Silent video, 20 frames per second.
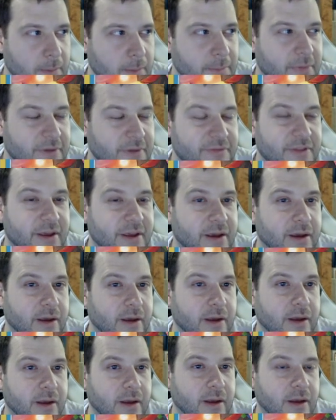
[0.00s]
But if
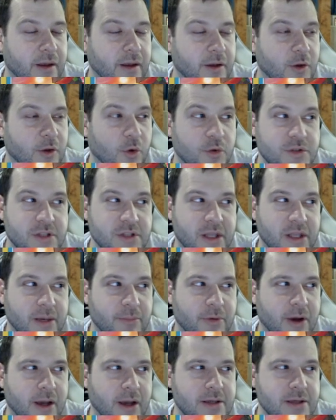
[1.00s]
they don't select
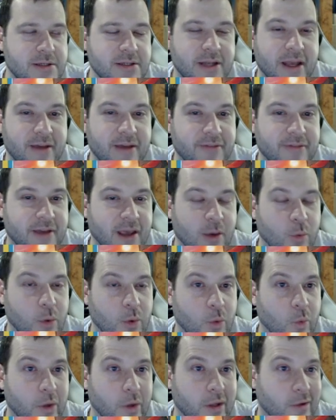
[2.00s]
prizes in AFK, we
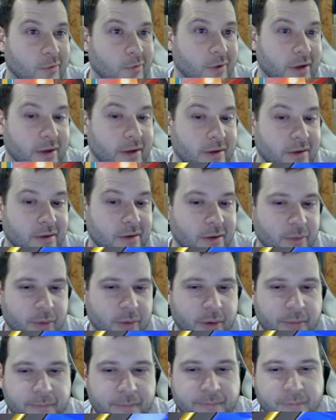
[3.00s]
win, right? There we go.